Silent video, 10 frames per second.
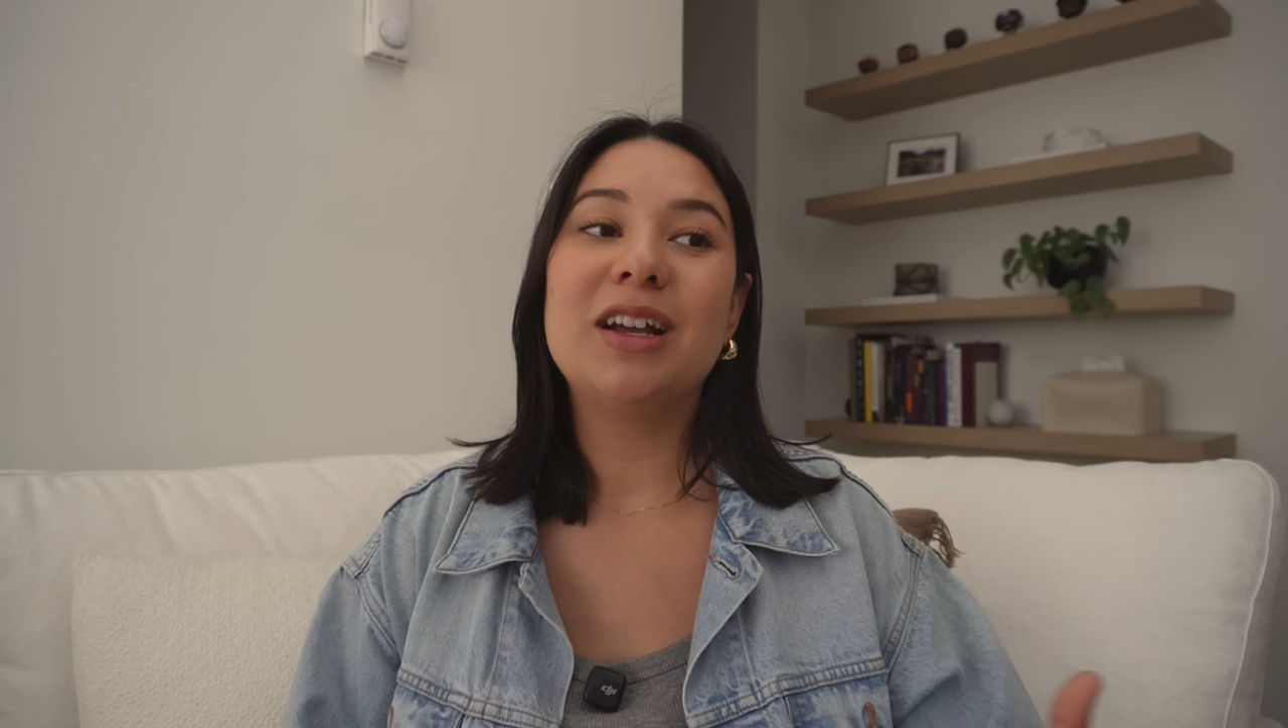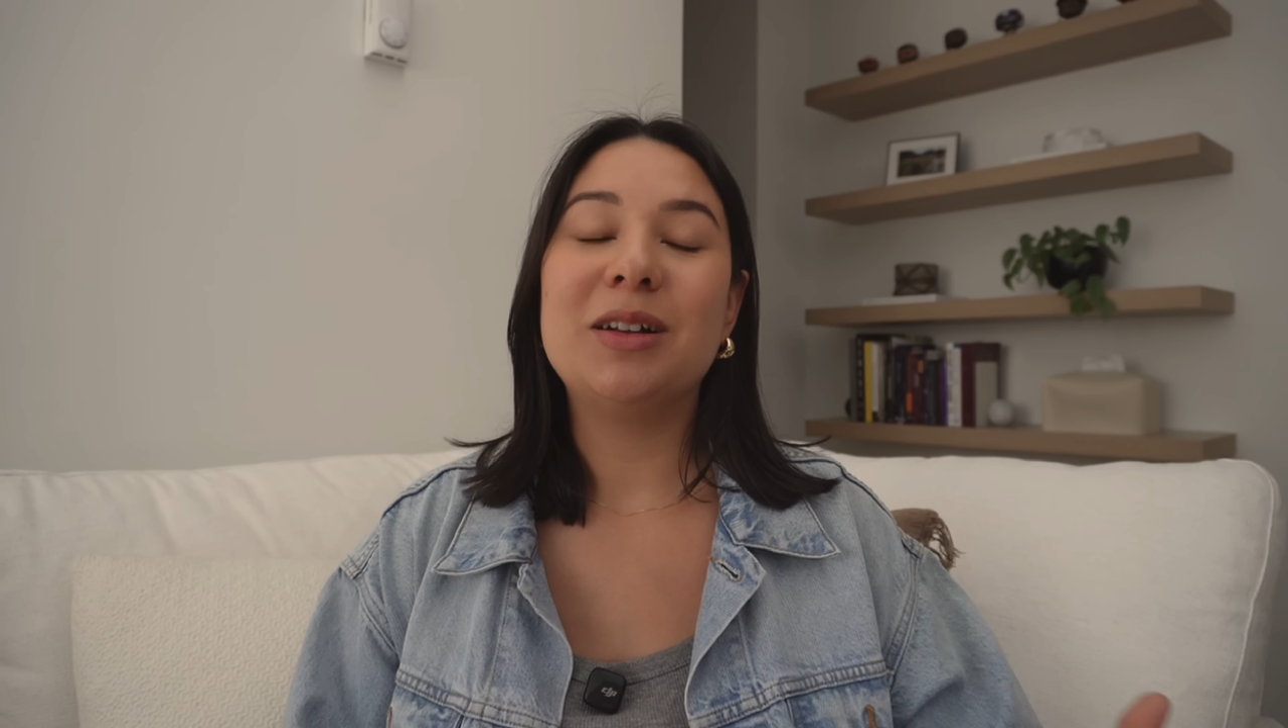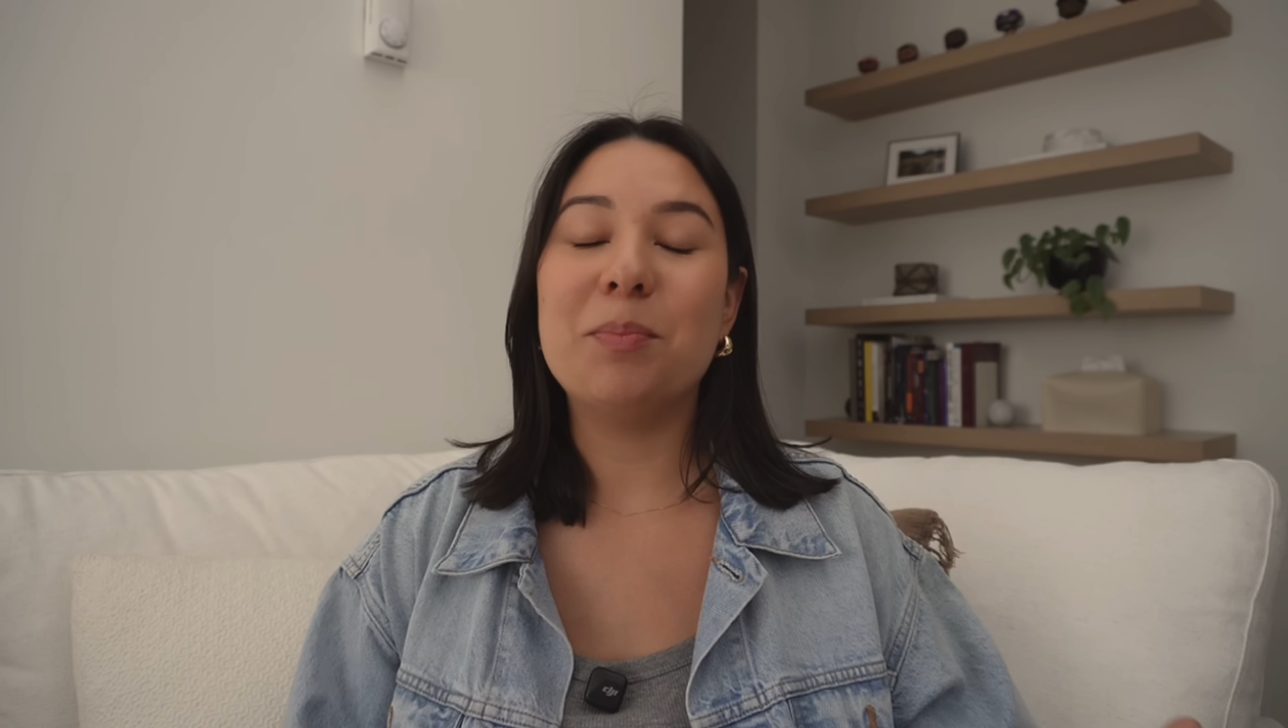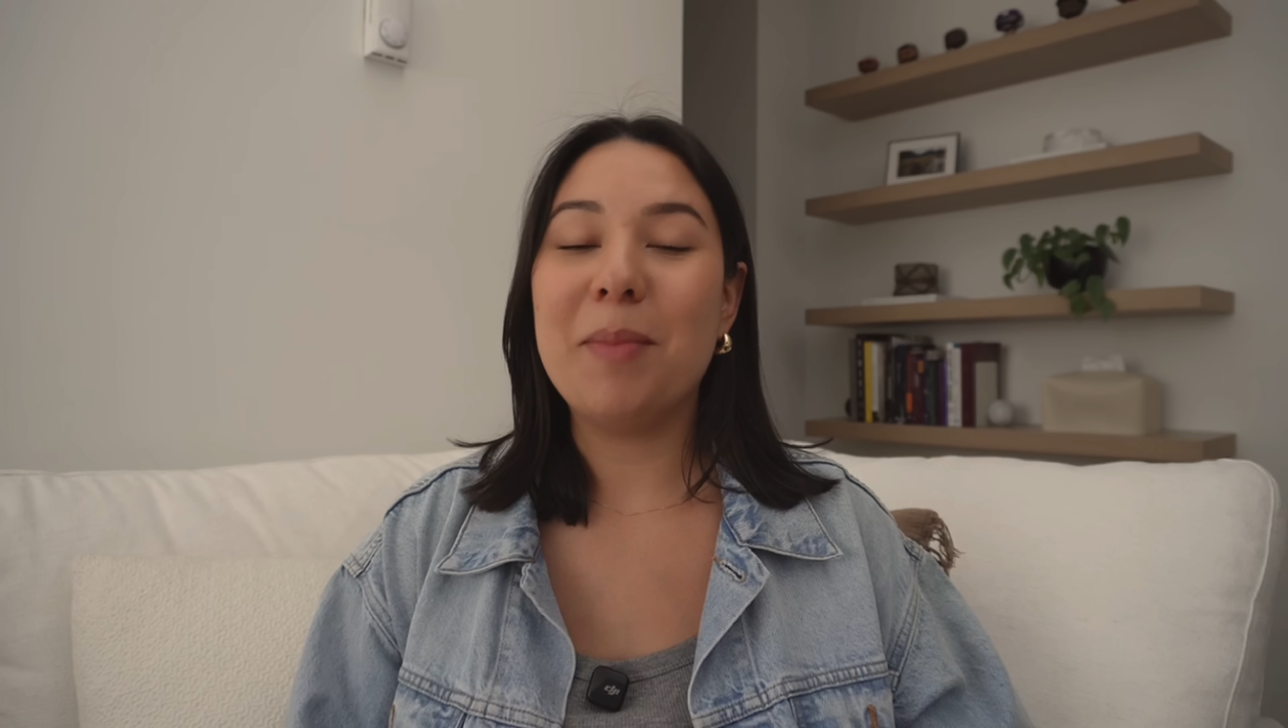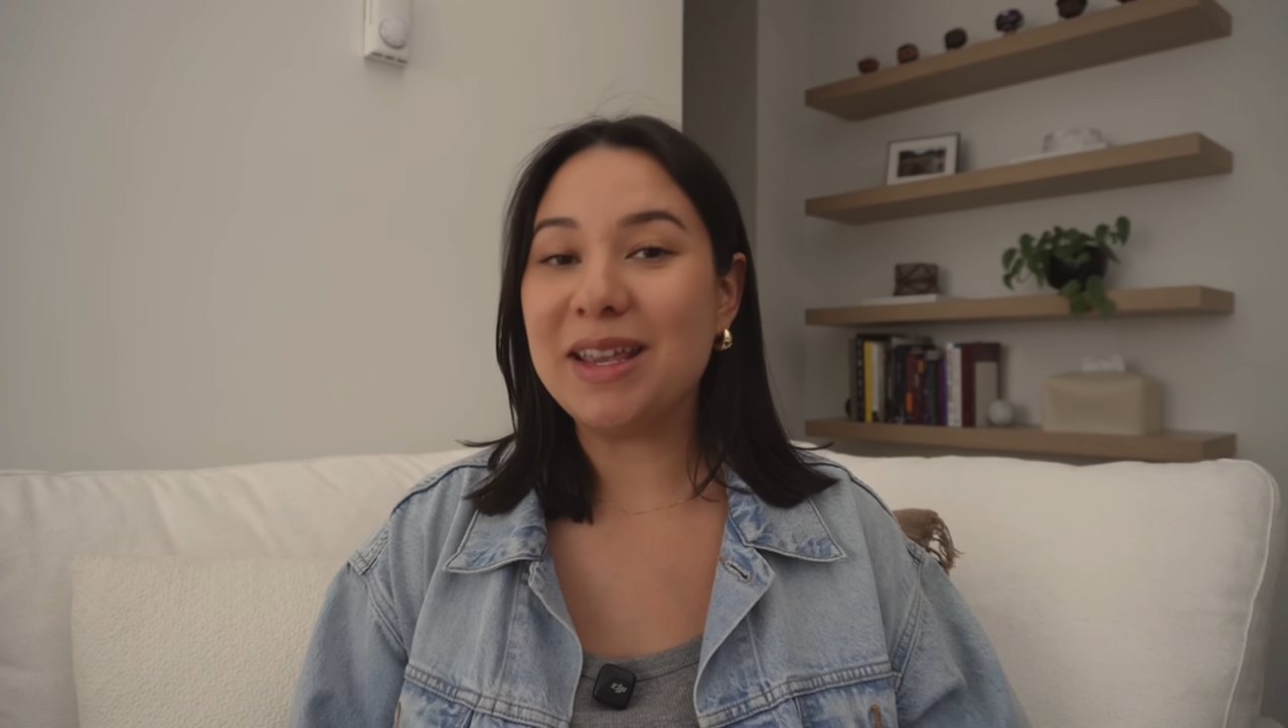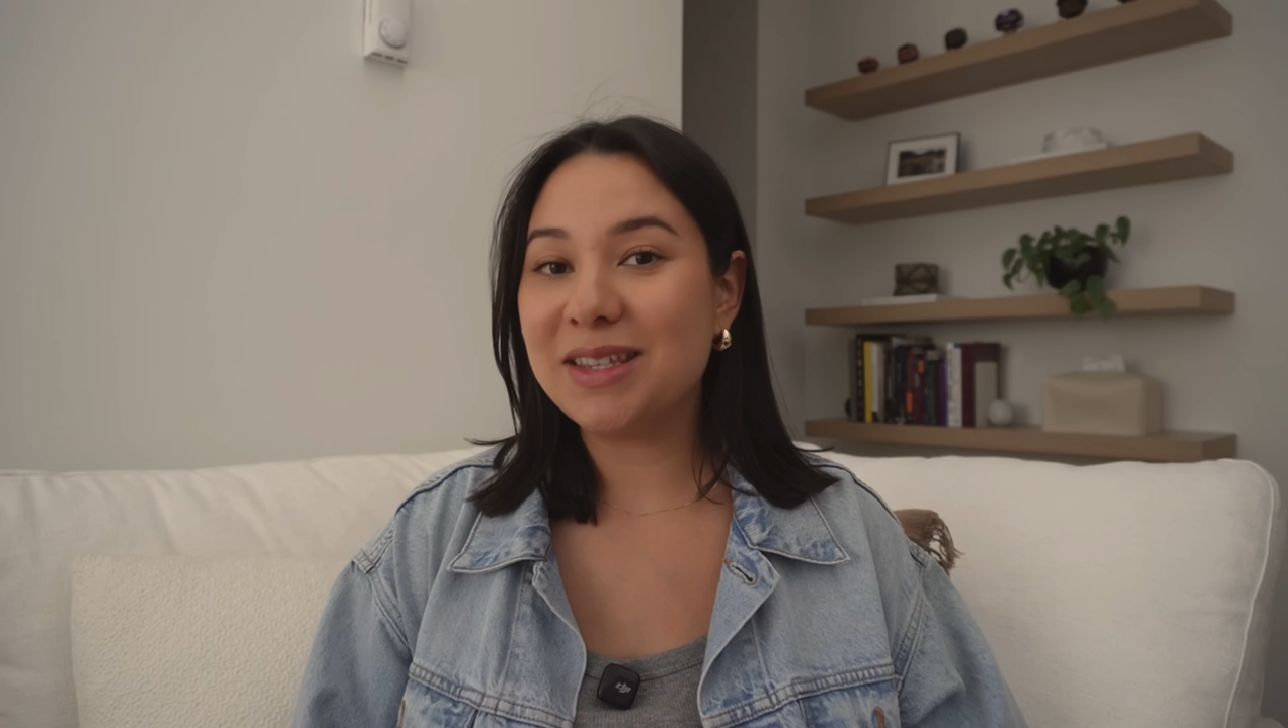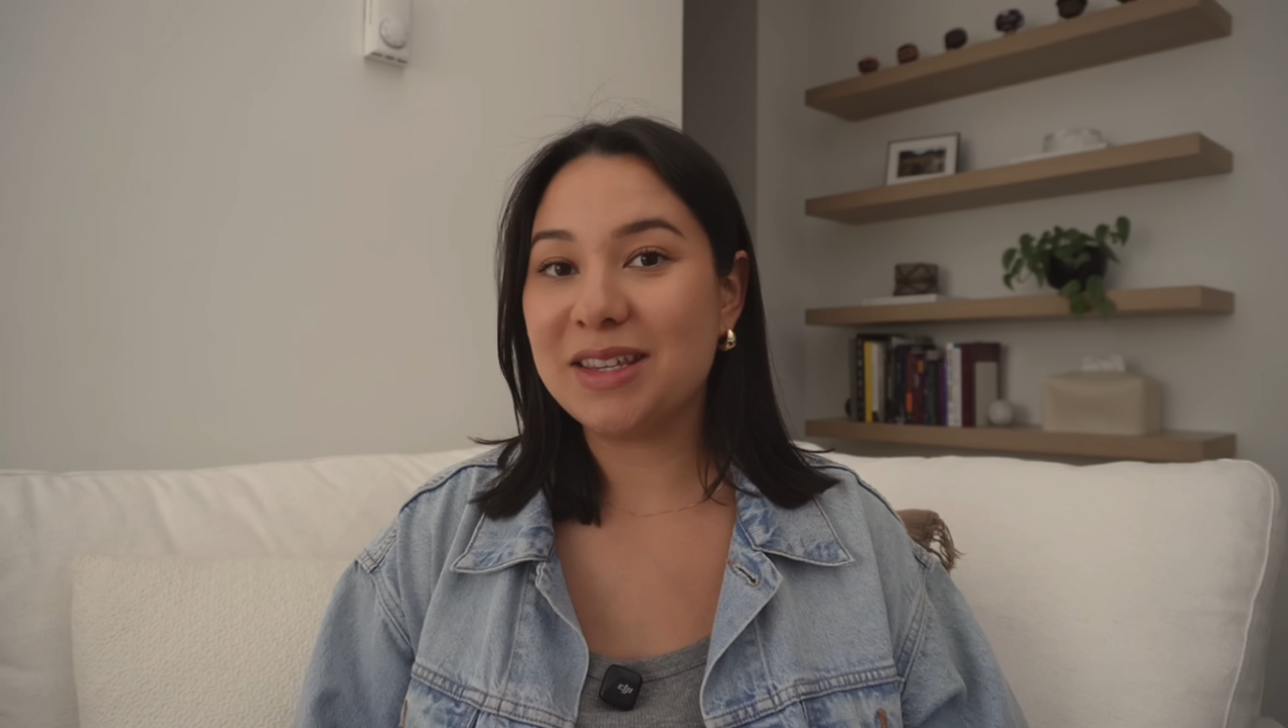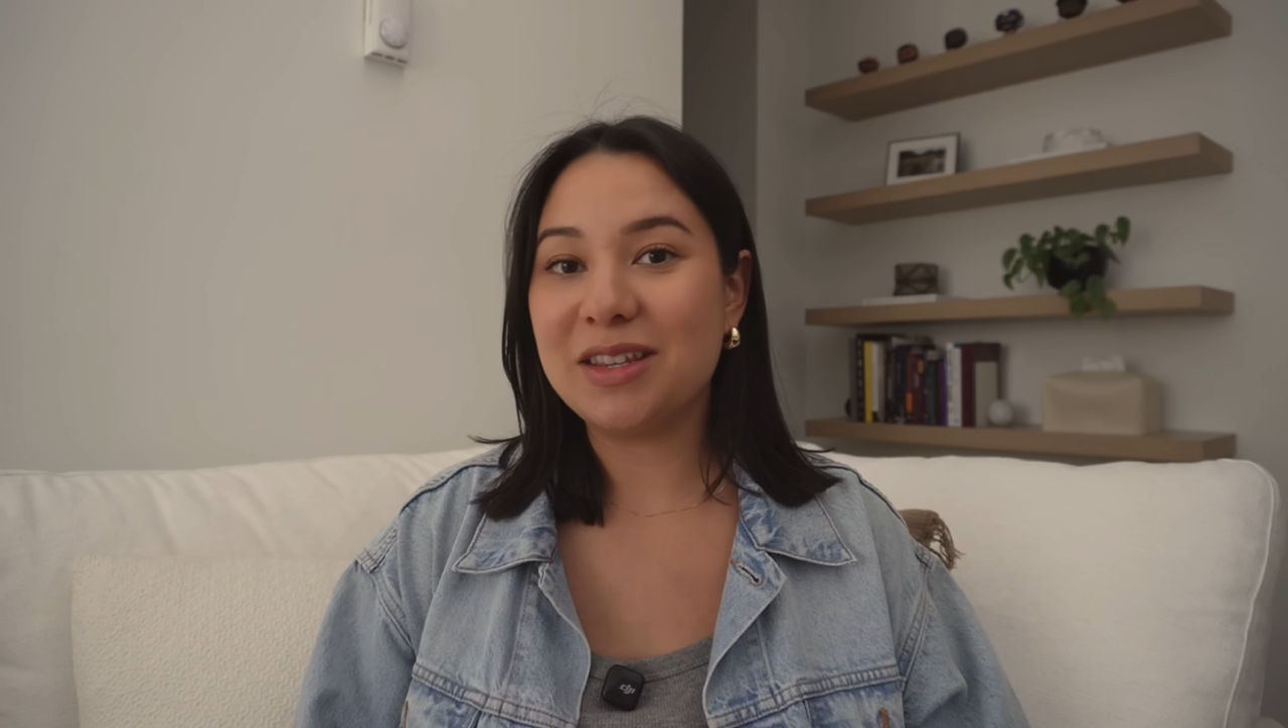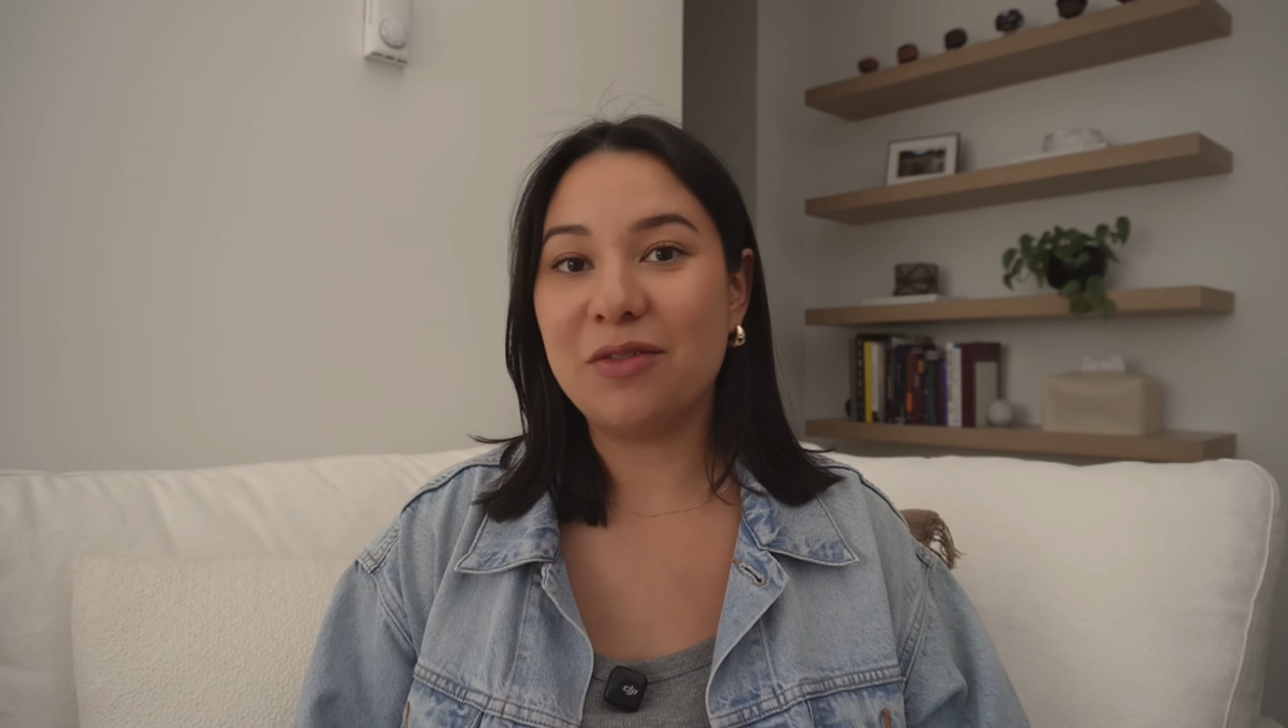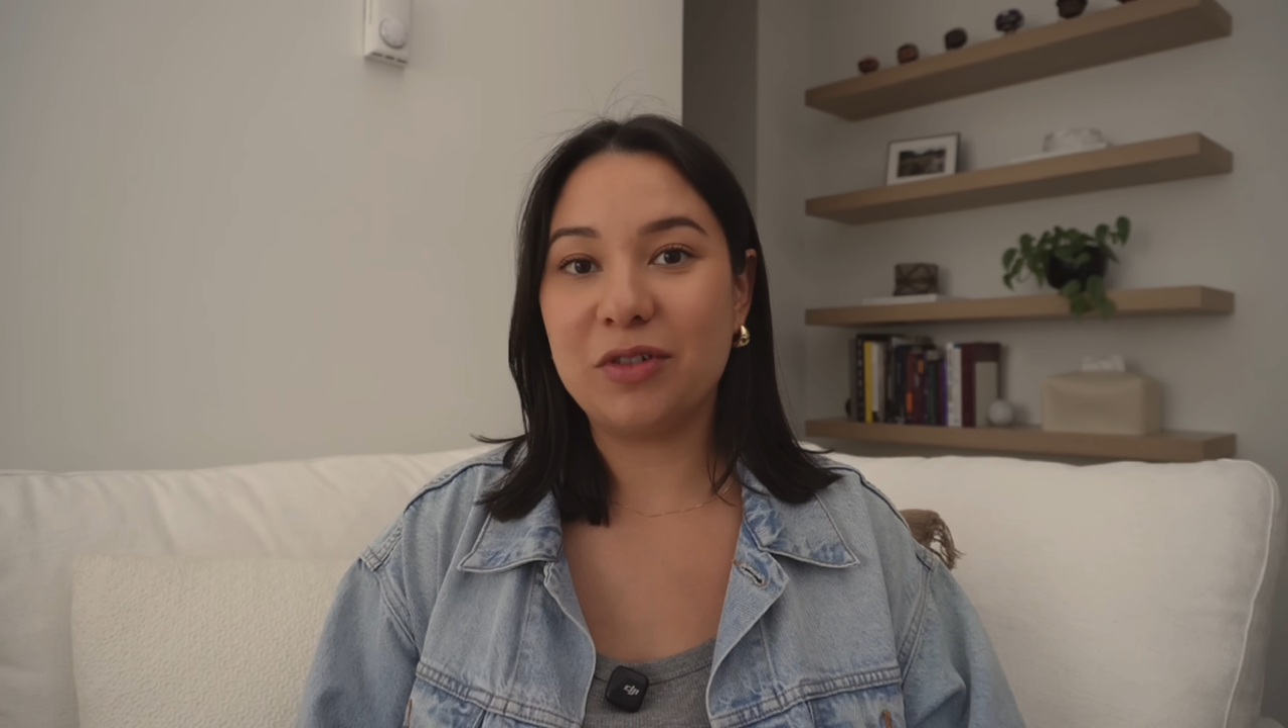
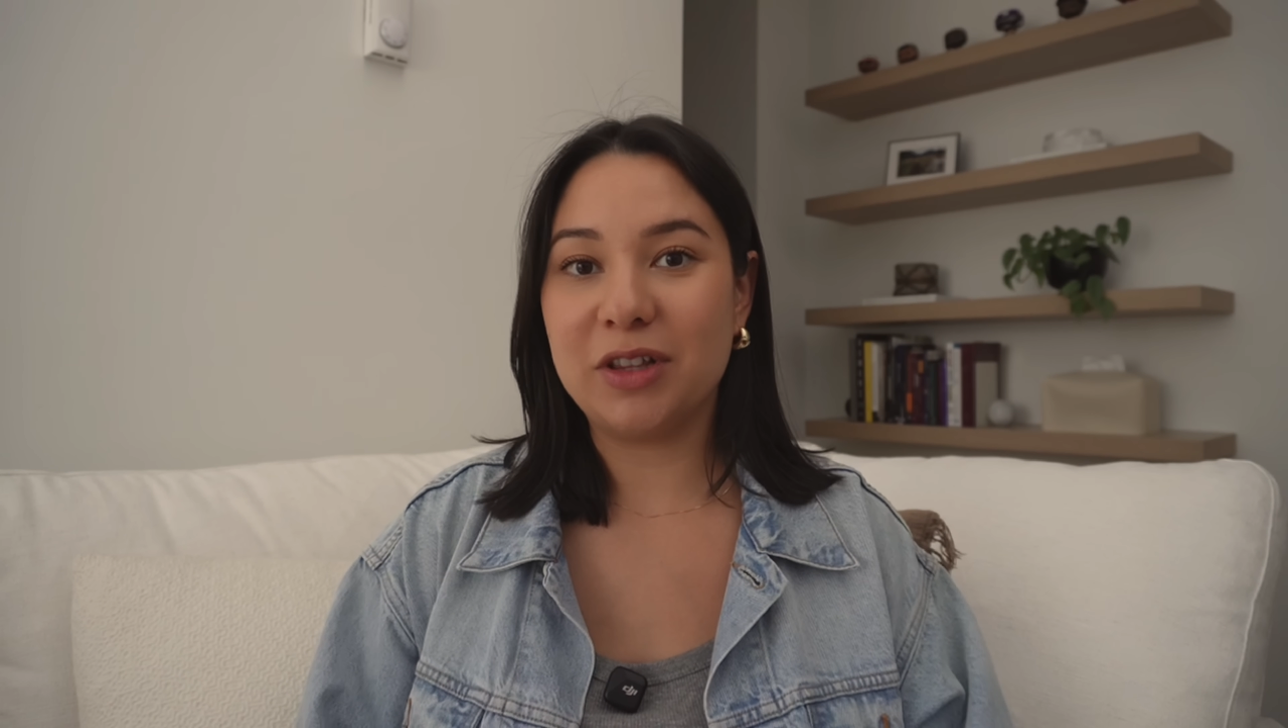messes of